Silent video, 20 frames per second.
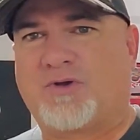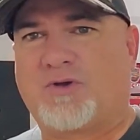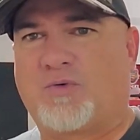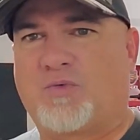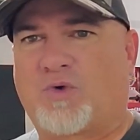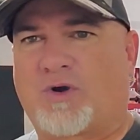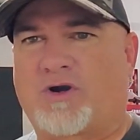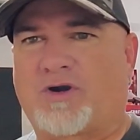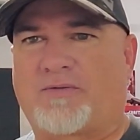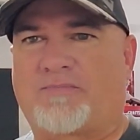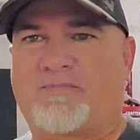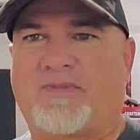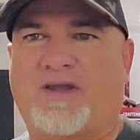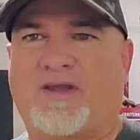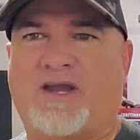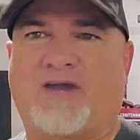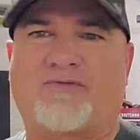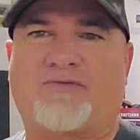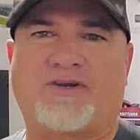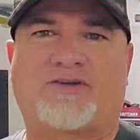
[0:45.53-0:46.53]
where
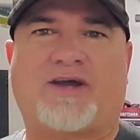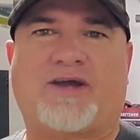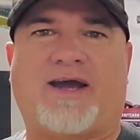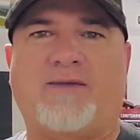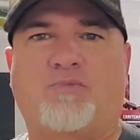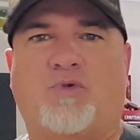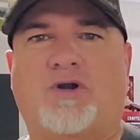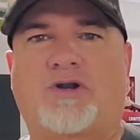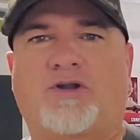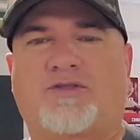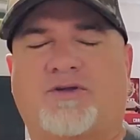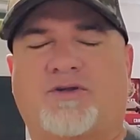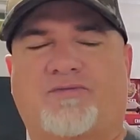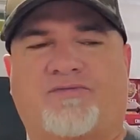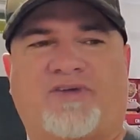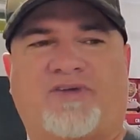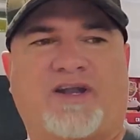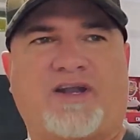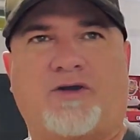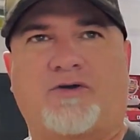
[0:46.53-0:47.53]
every time one of their
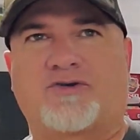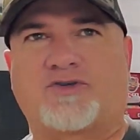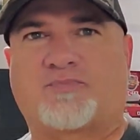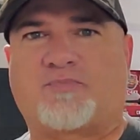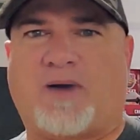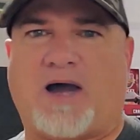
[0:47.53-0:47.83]
videos